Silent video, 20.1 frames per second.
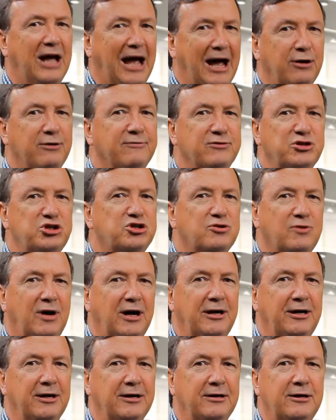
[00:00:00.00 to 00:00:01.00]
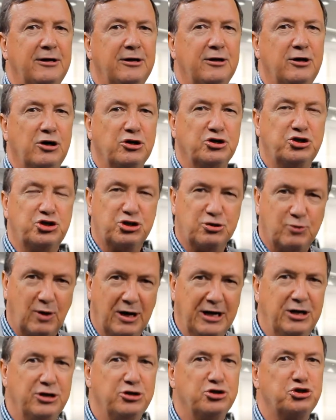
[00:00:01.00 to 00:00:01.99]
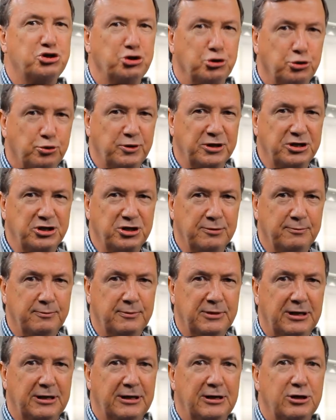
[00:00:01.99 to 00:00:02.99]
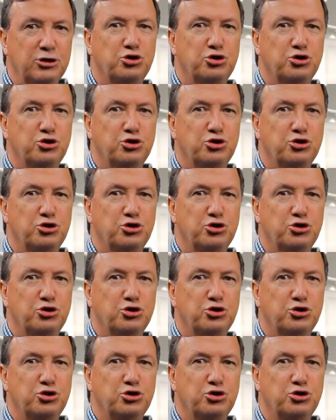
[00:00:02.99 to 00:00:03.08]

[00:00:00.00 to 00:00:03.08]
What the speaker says: out of Australia, Australian tourism